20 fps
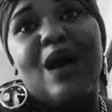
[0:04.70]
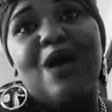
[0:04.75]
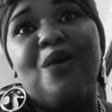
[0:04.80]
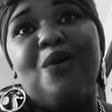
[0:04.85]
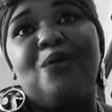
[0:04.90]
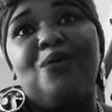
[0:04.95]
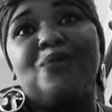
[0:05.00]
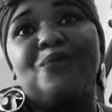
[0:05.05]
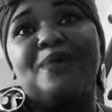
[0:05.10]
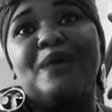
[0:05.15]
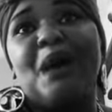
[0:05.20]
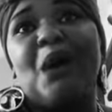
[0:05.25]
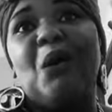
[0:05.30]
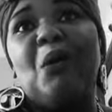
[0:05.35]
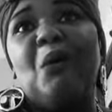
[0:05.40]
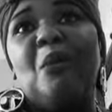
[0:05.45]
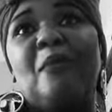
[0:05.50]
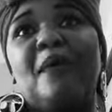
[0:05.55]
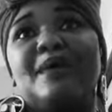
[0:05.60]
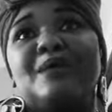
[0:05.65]
health. Now,
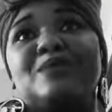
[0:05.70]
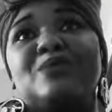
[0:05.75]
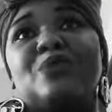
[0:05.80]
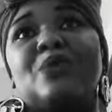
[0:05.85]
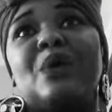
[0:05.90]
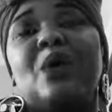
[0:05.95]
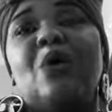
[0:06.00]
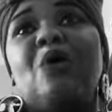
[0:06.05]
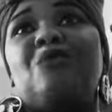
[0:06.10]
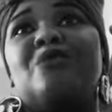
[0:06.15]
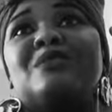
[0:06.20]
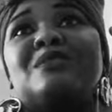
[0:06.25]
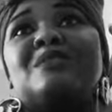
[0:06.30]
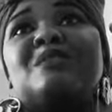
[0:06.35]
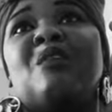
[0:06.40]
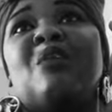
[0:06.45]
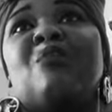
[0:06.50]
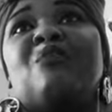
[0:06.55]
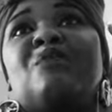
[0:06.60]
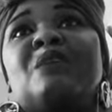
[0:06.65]
mental health is
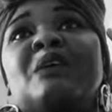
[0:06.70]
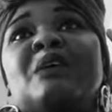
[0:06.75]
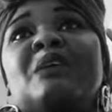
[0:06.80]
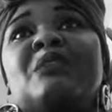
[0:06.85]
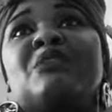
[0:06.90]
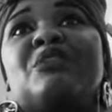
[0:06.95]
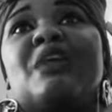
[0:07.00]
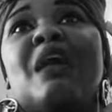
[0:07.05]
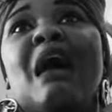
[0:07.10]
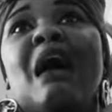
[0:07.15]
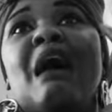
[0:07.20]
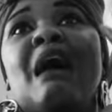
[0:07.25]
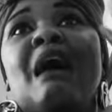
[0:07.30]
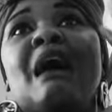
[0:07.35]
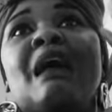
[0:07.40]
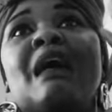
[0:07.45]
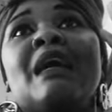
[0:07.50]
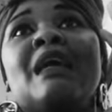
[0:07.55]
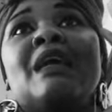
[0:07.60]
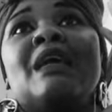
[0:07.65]
something that
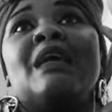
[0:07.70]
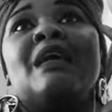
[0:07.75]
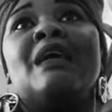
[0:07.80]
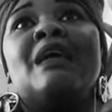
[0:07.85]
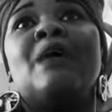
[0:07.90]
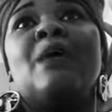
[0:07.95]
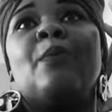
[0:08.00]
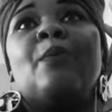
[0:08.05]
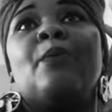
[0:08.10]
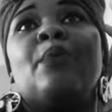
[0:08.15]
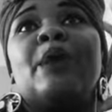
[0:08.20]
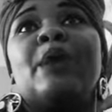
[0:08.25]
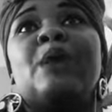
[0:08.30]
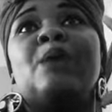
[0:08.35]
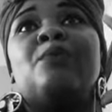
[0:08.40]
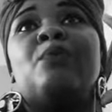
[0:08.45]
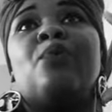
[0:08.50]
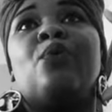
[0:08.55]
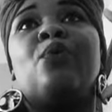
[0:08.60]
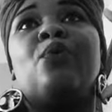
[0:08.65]

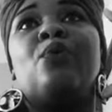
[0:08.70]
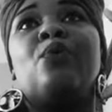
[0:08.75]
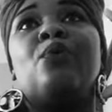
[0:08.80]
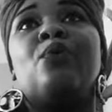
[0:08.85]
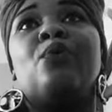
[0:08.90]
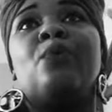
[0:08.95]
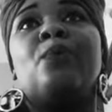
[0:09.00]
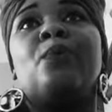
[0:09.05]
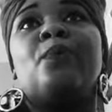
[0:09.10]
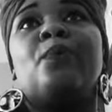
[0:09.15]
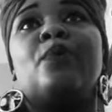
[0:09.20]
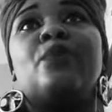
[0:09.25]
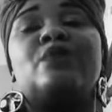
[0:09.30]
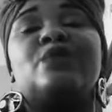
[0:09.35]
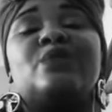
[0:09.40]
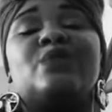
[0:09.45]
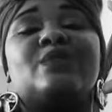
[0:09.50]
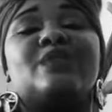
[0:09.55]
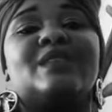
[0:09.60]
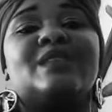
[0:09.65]
people push
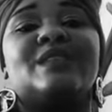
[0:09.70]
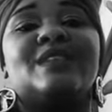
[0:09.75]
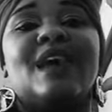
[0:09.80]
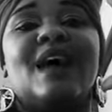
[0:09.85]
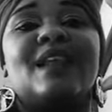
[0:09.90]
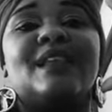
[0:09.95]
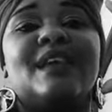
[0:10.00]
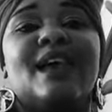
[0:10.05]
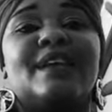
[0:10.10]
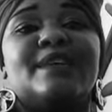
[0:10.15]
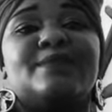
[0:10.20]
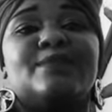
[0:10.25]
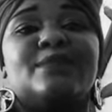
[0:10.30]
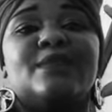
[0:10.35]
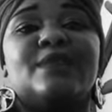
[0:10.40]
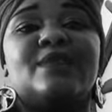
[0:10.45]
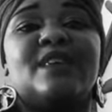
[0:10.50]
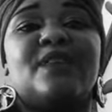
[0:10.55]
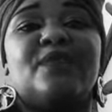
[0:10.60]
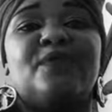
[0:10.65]
on the sidelines because
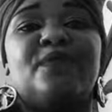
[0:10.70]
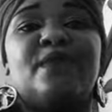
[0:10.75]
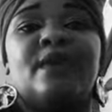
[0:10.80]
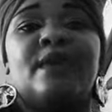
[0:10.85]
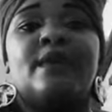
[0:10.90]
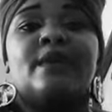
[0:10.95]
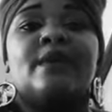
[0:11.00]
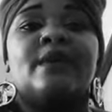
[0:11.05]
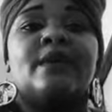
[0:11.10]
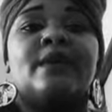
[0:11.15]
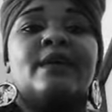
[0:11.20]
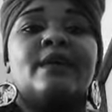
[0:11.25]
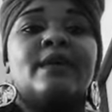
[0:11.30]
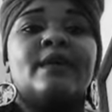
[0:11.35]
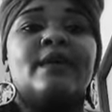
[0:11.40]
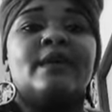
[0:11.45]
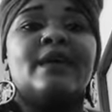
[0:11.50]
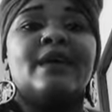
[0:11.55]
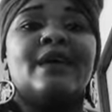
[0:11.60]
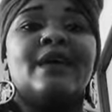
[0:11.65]
they think
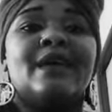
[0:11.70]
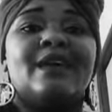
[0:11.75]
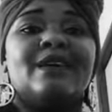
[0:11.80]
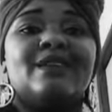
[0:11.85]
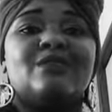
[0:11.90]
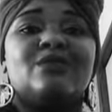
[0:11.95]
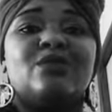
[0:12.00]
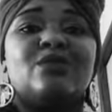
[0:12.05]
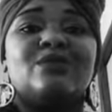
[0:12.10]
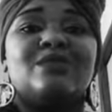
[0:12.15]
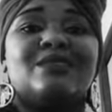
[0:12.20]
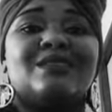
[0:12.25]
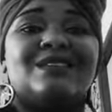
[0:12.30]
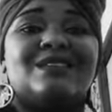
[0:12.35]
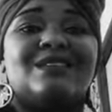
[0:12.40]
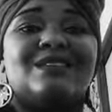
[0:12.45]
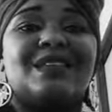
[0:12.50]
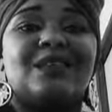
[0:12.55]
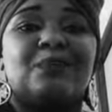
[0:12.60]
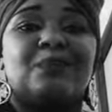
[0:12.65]
it is so
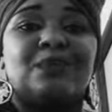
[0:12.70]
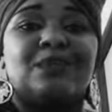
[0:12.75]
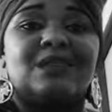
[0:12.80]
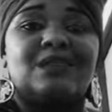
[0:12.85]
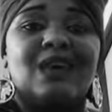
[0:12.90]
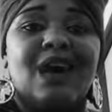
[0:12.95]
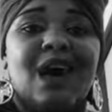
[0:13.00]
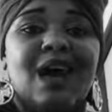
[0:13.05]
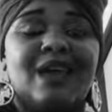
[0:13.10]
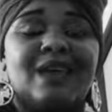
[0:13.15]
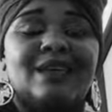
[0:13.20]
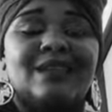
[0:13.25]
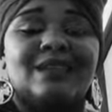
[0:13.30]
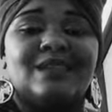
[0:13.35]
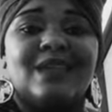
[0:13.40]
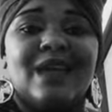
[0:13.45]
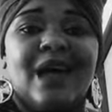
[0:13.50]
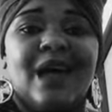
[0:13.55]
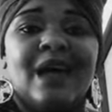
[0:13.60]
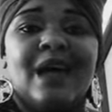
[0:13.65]
stigmatized
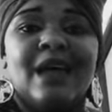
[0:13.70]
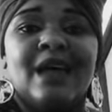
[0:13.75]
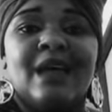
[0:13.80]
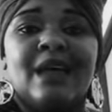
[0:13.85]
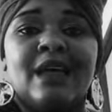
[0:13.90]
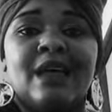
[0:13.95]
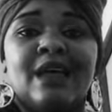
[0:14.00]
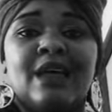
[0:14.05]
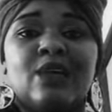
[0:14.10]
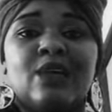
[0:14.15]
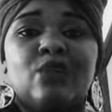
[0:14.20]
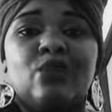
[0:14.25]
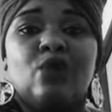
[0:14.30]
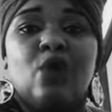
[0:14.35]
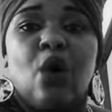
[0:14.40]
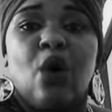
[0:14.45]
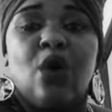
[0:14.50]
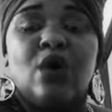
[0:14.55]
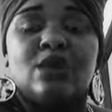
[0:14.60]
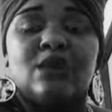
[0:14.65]
that you
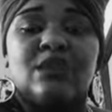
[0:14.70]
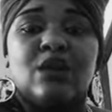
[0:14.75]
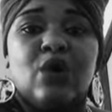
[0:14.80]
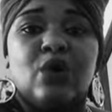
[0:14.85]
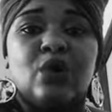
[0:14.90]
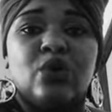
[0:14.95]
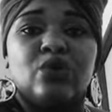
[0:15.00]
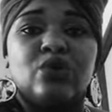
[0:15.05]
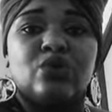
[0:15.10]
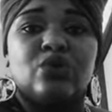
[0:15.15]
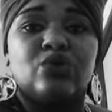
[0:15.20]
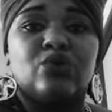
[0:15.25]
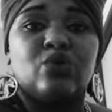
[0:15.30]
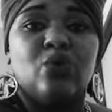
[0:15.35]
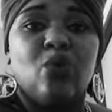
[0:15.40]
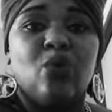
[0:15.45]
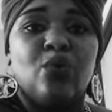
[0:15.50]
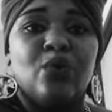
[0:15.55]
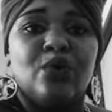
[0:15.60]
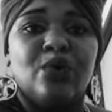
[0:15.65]
can't tell your
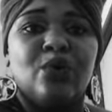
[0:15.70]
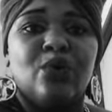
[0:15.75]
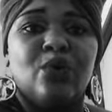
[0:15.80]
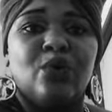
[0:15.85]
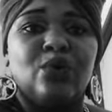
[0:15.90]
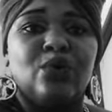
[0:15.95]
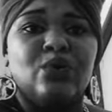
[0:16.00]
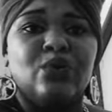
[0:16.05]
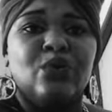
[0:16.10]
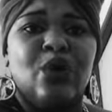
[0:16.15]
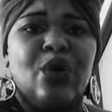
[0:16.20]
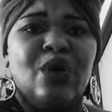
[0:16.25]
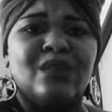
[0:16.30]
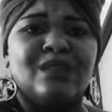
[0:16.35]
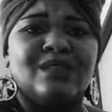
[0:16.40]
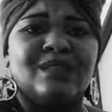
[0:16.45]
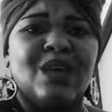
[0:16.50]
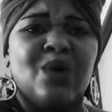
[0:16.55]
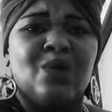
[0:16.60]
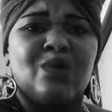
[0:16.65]
story or you can't
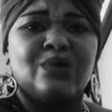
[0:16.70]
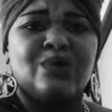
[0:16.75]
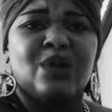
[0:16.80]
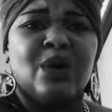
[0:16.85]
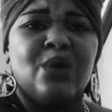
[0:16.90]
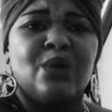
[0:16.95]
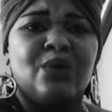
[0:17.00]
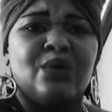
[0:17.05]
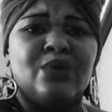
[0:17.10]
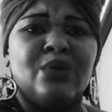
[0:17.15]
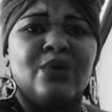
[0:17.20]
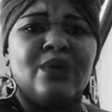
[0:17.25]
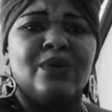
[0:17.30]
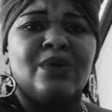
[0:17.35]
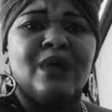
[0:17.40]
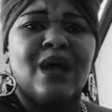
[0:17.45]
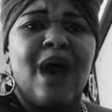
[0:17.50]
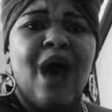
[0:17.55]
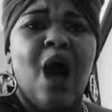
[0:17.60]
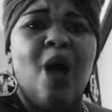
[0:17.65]
say what's going
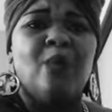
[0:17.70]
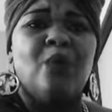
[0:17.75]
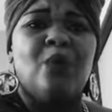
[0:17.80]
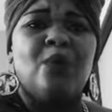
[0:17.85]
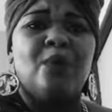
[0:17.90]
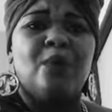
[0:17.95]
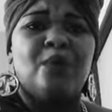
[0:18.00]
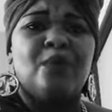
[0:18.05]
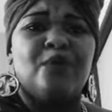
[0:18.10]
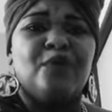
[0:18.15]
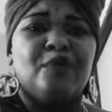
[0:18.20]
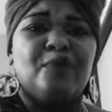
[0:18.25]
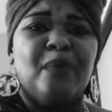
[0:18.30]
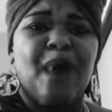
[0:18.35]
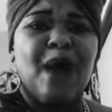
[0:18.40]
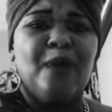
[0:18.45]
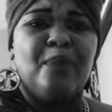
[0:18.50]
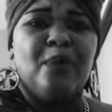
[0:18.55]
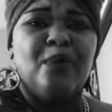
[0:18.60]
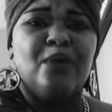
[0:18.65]
on. I'm a woman with
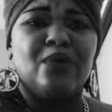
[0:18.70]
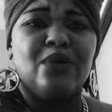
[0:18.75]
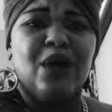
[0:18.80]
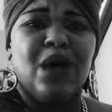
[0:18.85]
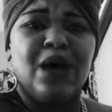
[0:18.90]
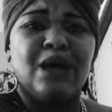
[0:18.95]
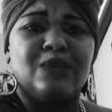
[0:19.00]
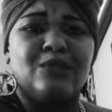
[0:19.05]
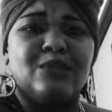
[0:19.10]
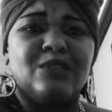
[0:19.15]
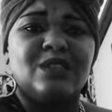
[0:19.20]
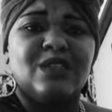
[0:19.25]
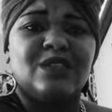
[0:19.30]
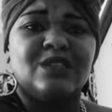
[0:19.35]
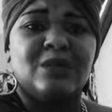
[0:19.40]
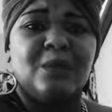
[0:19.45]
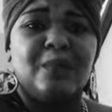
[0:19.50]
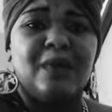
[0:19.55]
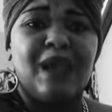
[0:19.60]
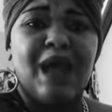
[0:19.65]
bipolar, especially as
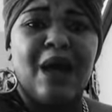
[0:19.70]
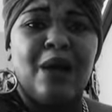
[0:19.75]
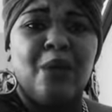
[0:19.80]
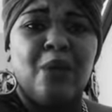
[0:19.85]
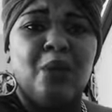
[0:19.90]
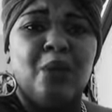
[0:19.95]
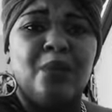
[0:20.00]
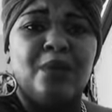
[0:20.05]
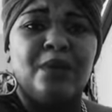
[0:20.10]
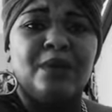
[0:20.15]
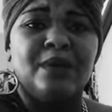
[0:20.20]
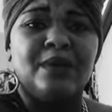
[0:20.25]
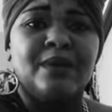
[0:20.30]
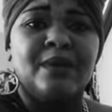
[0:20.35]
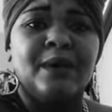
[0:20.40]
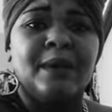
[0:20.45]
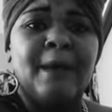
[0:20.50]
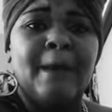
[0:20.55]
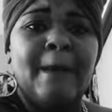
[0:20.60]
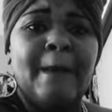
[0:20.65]
a black
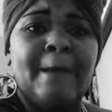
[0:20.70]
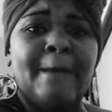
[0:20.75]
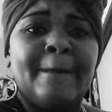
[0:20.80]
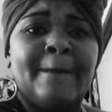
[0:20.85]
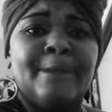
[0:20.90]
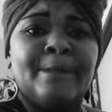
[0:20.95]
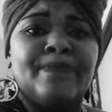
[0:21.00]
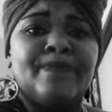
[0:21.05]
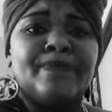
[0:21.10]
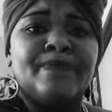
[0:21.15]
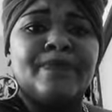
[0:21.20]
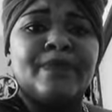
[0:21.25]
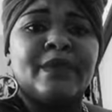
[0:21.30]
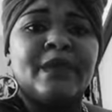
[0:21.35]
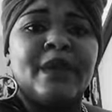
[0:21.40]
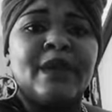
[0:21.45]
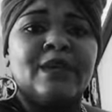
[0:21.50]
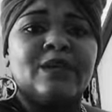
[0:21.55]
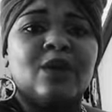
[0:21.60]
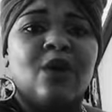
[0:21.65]
woman.
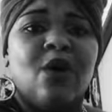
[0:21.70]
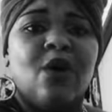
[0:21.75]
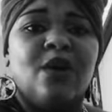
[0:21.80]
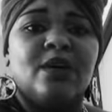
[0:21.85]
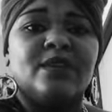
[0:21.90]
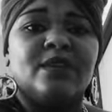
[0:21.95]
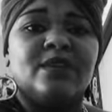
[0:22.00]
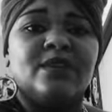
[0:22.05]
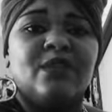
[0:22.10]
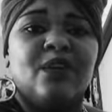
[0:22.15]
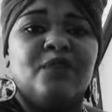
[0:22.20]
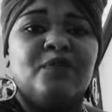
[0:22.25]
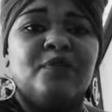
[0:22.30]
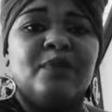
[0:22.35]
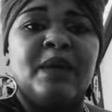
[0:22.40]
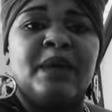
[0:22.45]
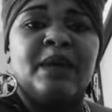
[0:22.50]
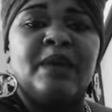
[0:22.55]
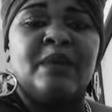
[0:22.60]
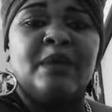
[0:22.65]
It's hard enough
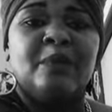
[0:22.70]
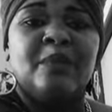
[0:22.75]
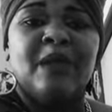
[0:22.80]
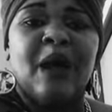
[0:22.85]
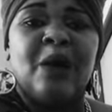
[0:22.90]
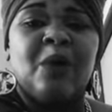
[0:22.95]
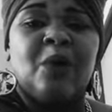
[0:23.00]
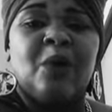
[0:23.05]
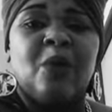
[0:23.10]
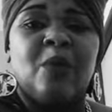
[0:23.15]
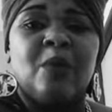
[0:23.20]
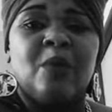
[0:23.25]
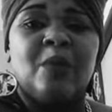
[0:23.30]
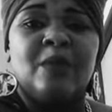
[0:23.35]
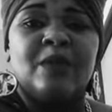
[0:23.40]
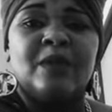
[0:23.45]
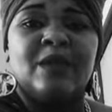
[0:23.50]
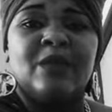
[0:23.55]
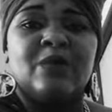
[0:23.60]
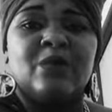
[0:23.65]
being a black woman,
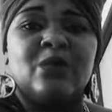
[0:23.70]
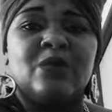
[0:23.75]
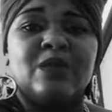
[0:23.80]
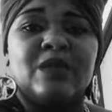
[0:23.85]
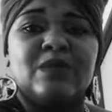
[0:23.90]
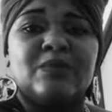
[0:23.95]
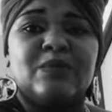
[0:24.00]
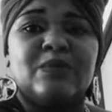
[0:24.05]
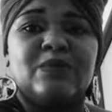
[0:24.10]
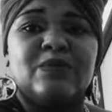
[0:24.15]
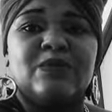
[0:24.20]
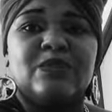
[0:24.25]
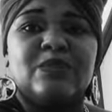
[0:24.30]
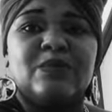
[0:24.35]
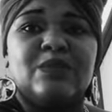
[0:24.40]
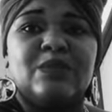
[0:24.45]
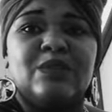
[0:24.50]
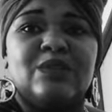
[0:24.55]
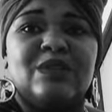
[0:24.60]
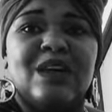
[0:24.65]
but then also to
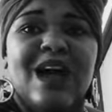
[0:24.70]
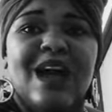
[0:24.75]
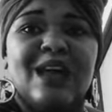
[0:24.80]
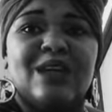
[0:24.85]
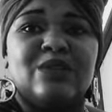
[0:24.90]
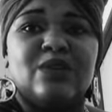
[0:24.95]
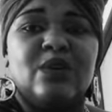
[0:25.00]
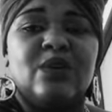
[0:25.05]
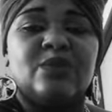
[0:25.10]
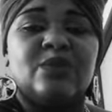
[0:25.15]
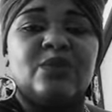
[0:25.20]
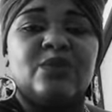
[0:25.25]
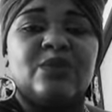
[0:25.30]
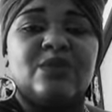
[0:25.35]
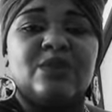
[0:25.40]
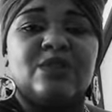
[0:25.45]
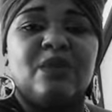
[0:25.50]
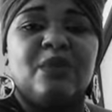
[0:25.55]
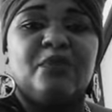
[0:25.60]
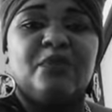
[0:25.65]
be diagnosed
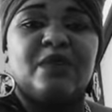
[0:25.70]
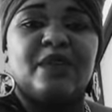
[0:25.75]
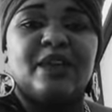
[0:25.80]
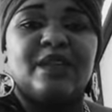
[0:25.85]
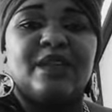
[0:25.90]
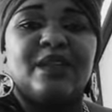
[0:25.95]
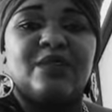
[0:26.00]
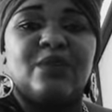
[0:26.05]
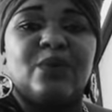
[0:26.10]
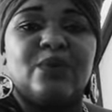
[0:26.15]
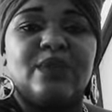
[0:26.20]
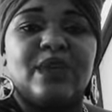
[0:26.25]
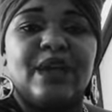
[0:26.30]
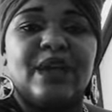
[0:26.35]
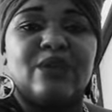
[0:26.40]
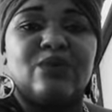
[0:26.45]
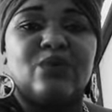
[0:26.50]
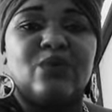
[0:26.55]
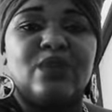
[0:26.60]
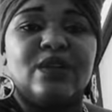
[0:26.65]
with something and I don't want to
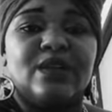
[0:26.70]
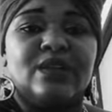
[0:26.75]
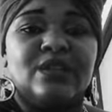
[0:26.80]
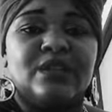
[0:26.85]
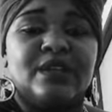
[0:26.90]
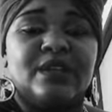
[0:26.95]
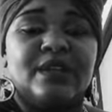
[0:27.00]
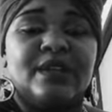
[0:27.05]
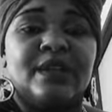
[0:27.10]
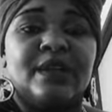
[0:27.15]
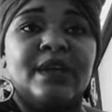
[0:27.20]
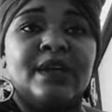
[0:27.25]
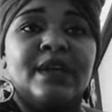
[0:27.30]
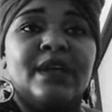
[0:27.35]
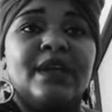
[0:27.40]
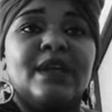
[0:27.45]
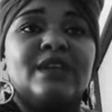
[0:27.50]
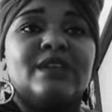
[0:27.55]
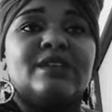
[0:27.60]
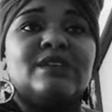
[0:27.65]
acknowledge it
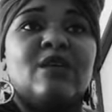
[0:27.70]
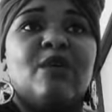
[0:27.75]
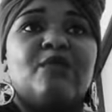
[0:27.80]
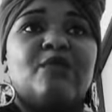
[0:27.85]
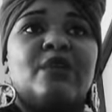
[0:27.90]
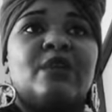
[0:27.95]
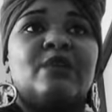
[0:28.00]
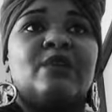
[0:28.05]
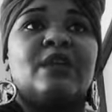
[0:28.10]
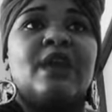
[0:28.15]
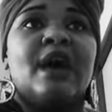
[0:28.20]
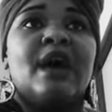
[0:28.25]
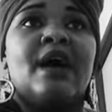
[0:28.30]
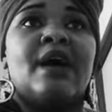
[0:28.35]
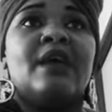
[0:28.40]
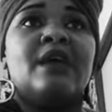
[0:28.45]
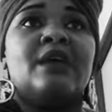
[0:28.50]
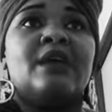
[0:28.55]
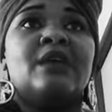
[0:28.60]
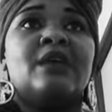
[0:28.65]
is something
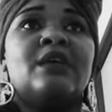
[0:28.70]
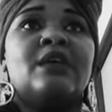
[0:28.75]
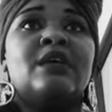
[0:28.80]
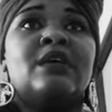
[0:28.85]
that